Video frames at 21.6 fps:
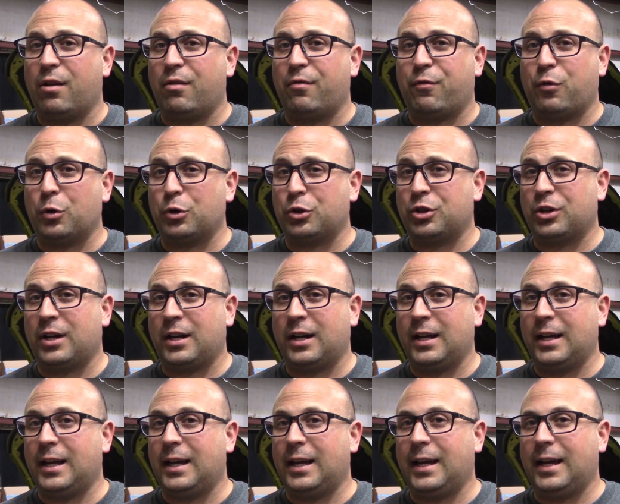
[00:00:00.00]

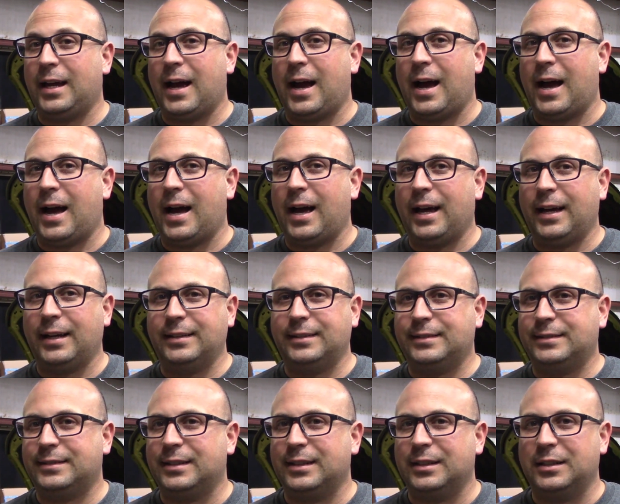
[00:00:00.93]
Unfortunately, I
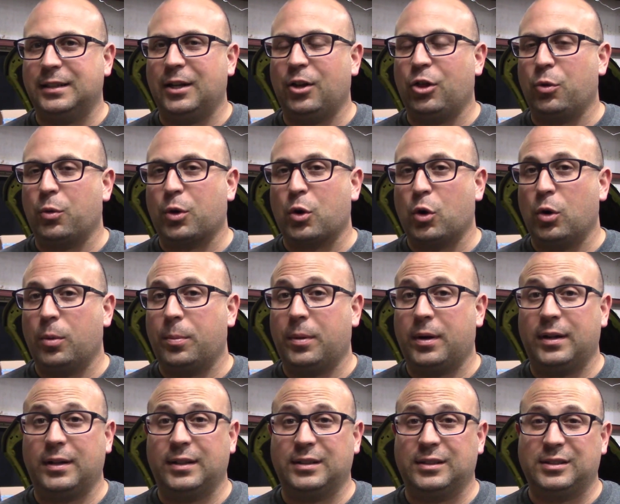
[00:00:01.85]
didn't hit the record
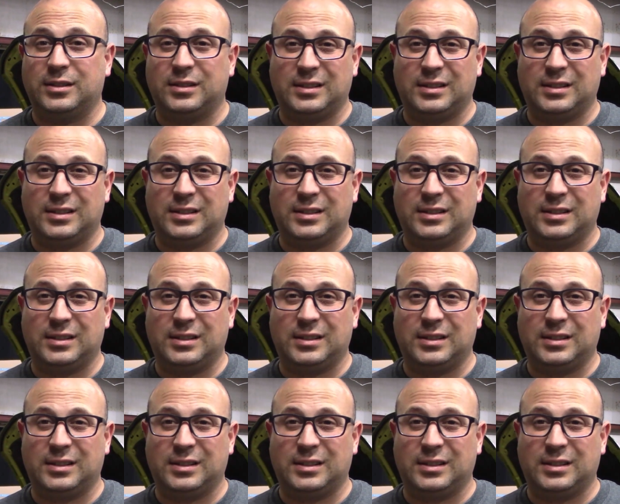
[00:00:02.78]
button.